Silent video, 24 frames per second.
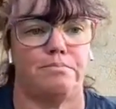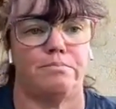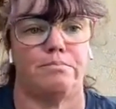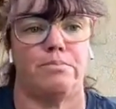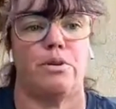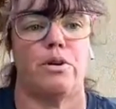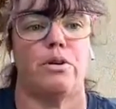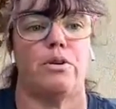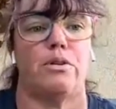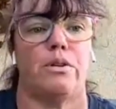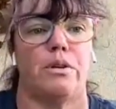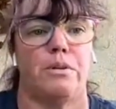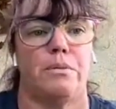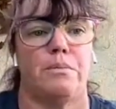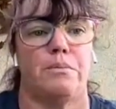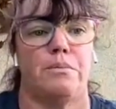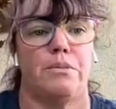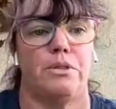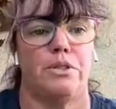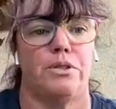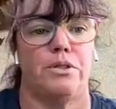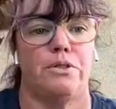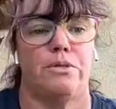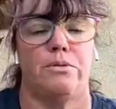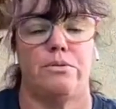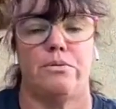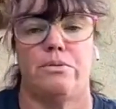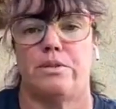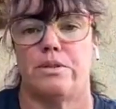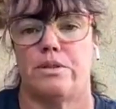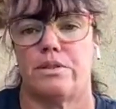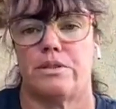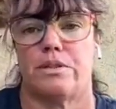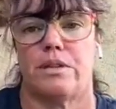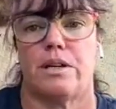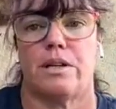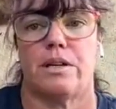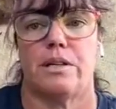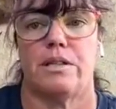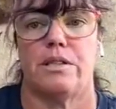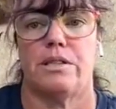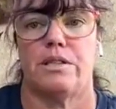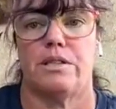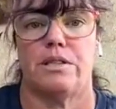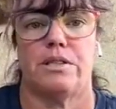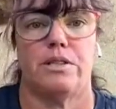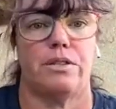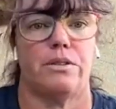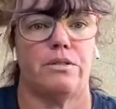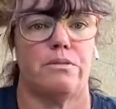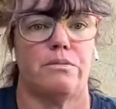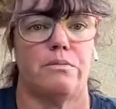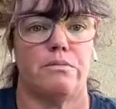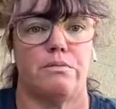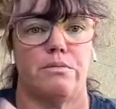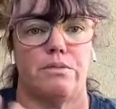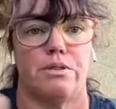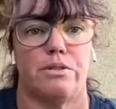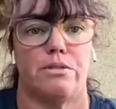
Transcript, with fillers: program you decide, you know,